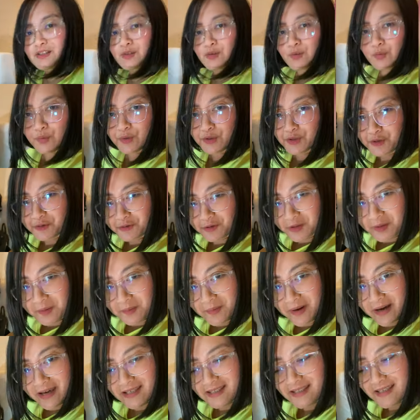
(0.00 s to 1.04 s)
We're doing a
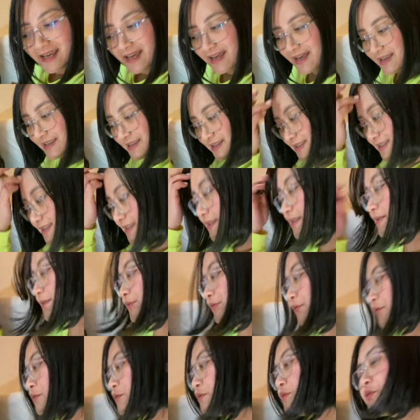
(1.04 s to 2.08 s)
mic test
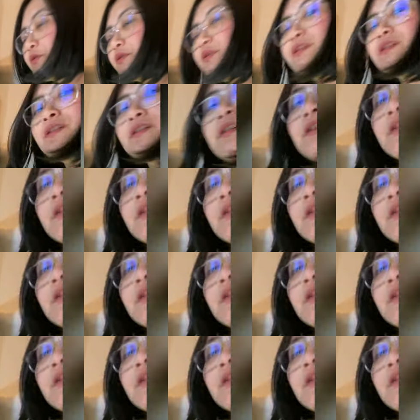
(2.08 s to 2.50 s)
for